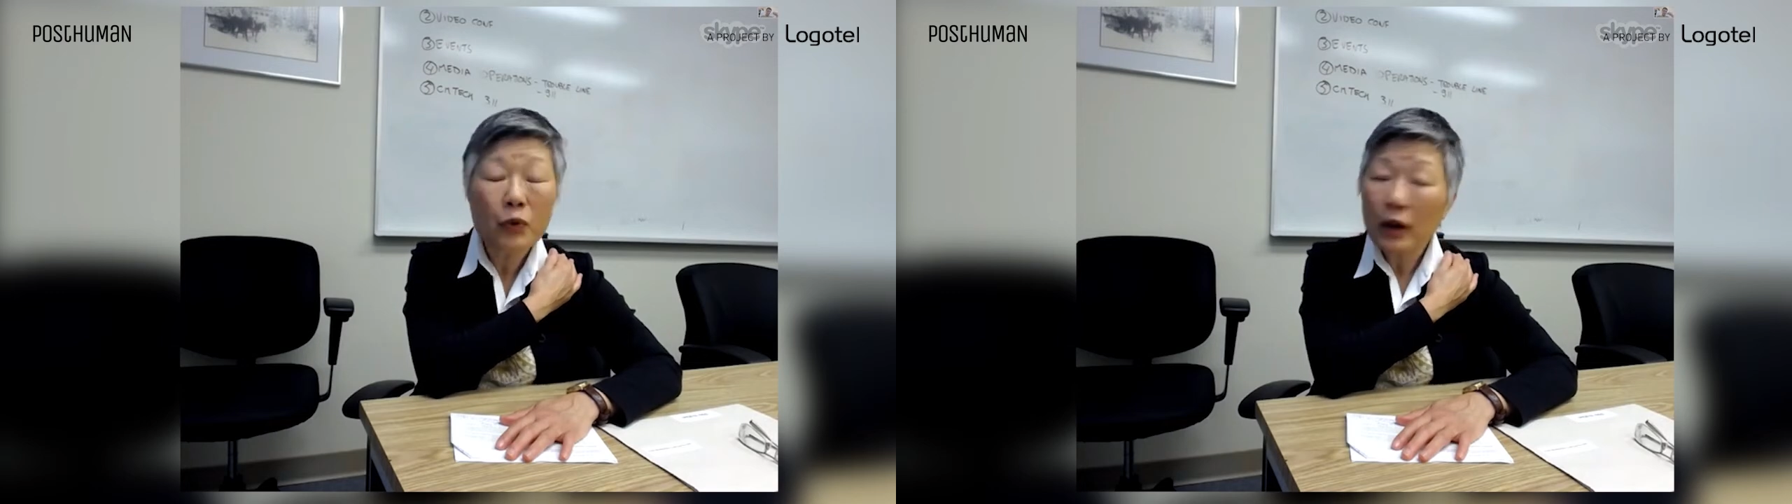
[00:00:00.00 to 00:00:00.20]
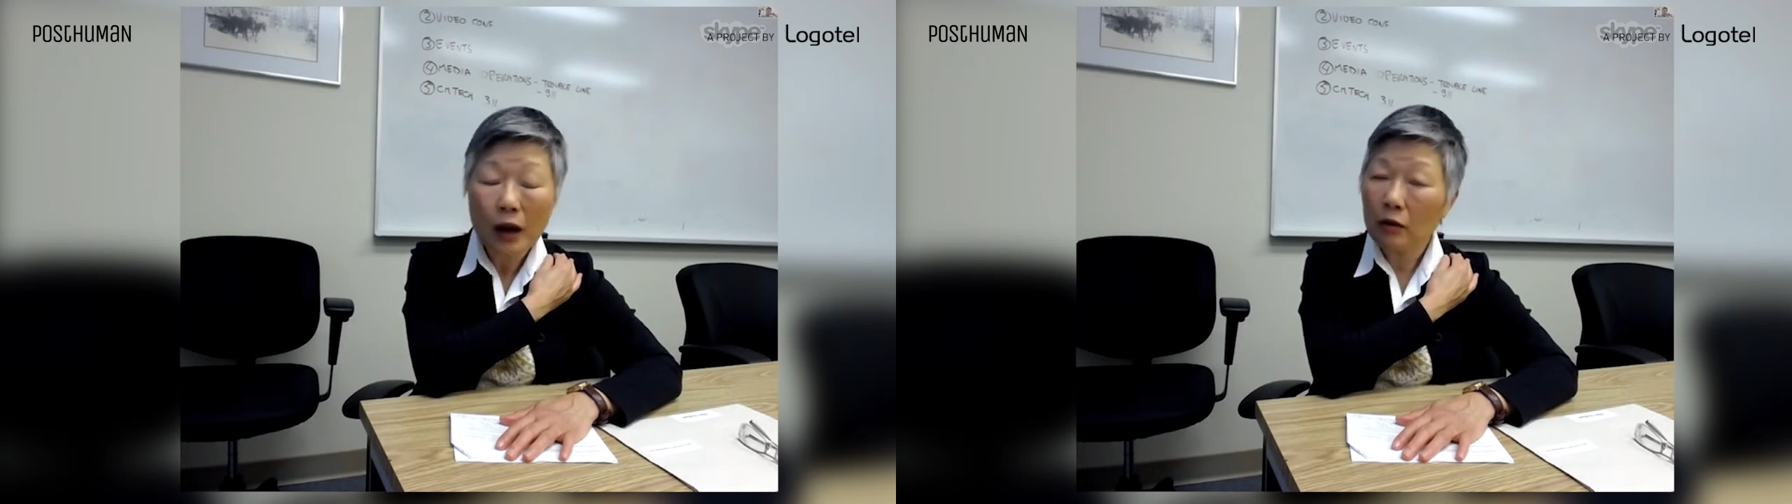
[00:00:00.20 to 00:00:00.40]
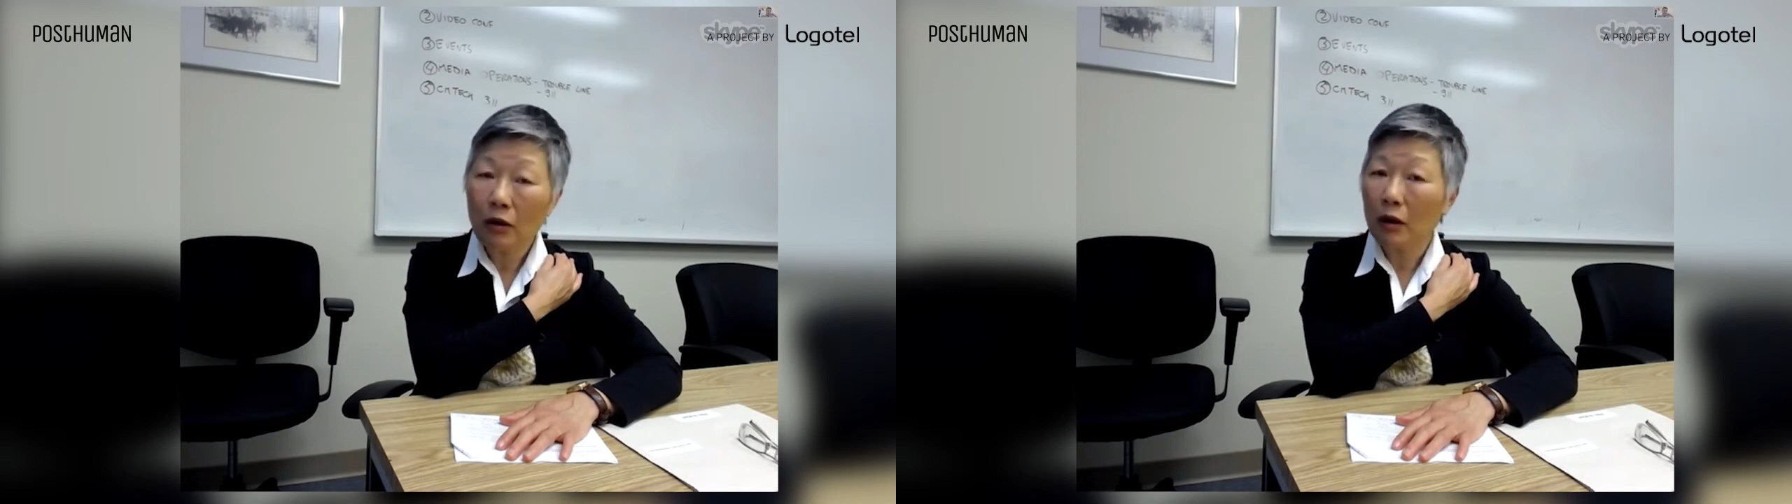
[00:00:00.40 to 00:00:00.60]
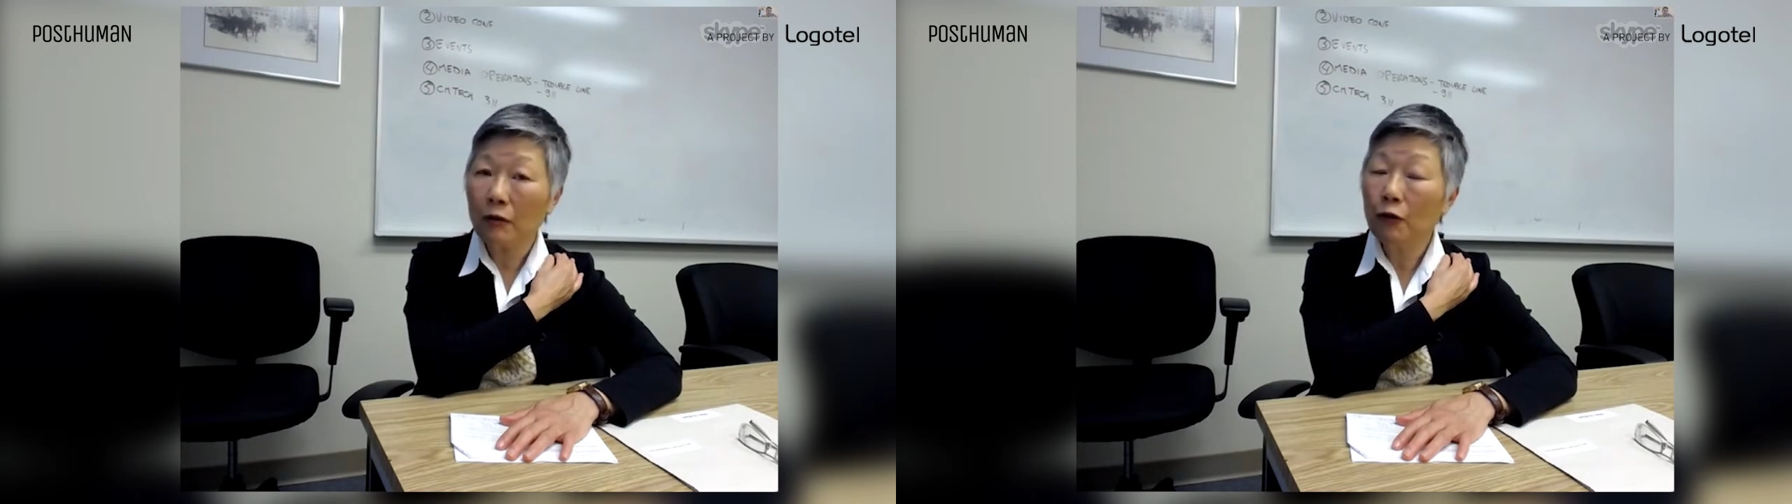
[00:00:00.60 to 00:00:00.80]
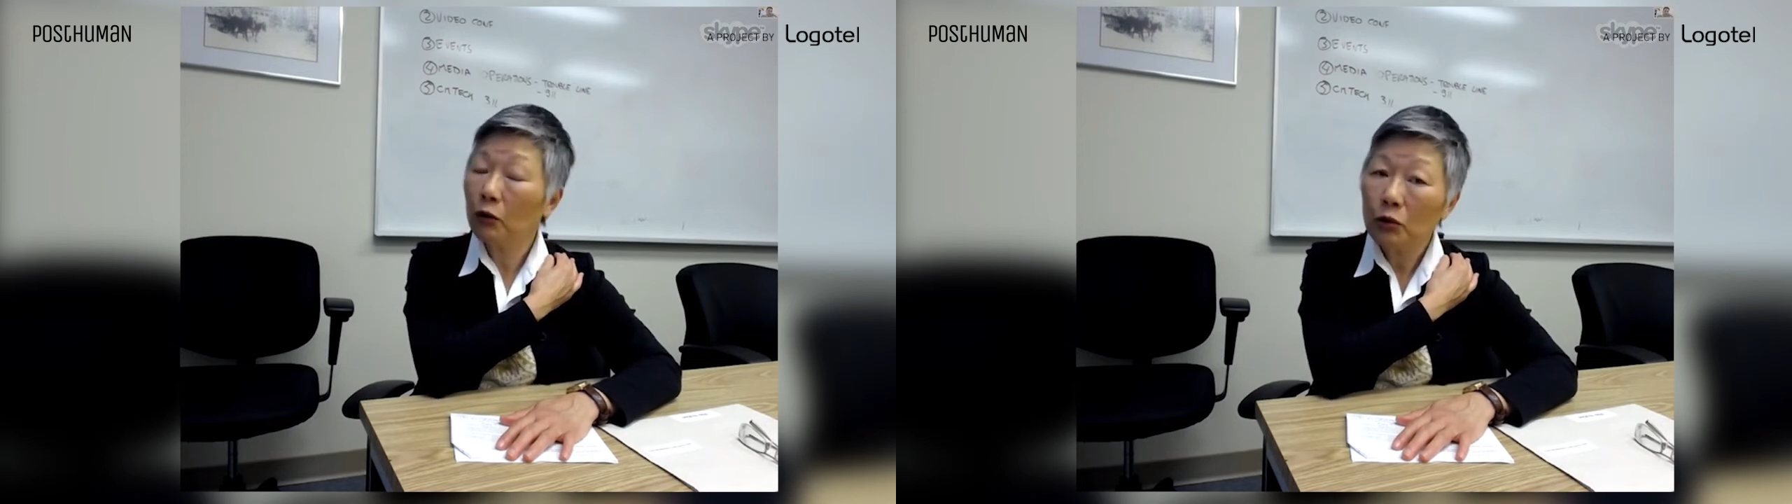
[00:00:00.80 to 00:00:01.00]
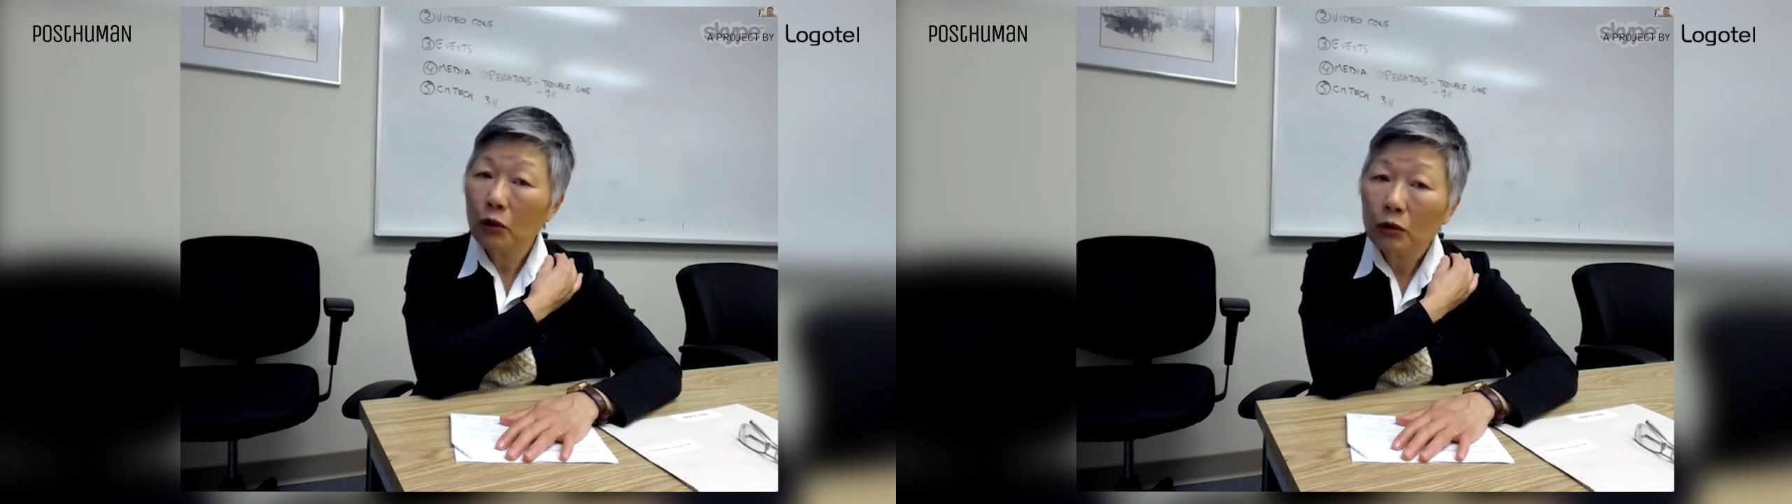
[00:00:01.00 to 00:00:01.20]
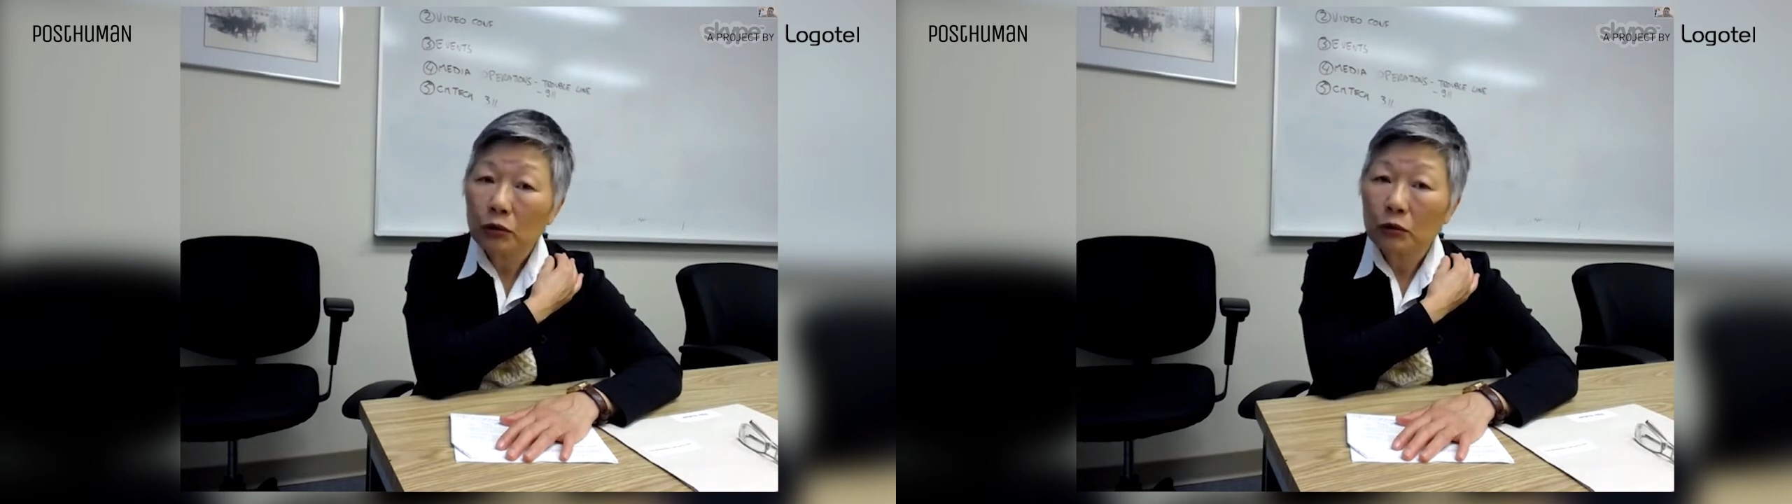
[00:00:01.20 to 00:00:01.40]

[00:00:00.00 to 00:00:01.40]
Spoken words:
We cannot afford not